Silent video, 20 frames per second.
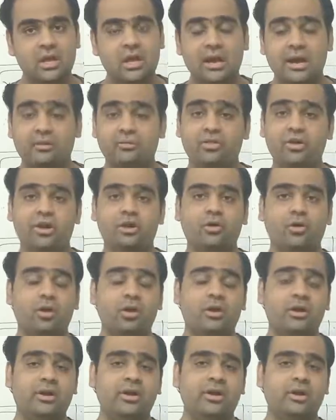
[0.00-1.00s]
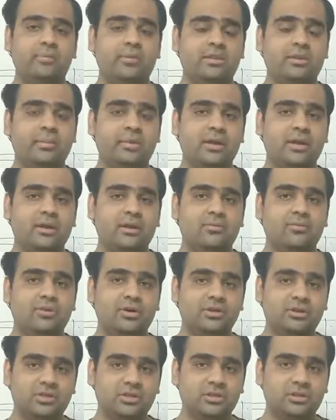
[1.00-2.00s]
I have said already in mathematical
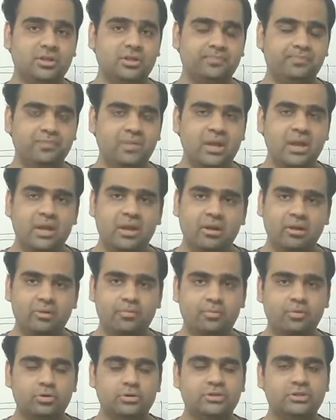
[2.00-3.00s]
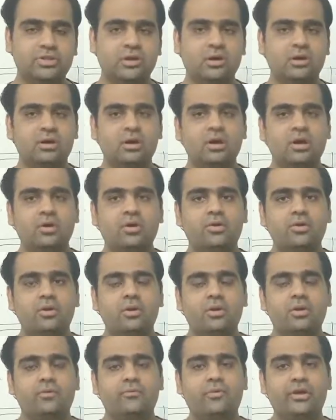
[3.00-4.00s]
functions. I post the
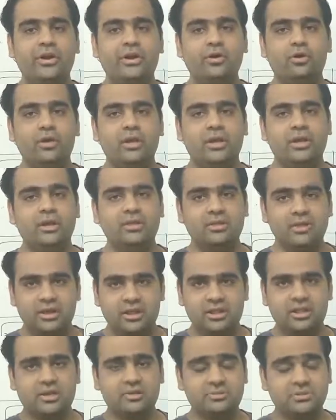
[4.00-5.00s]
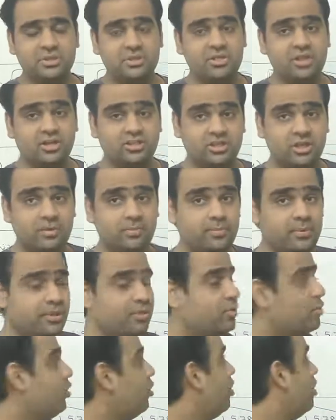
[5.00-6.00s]
video link in the description section.
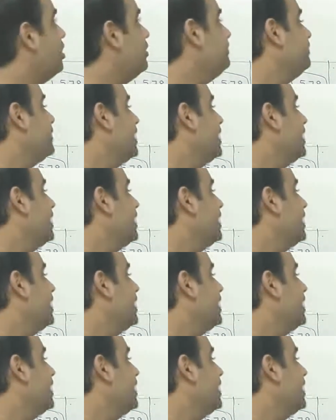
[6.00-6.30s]
Please go on.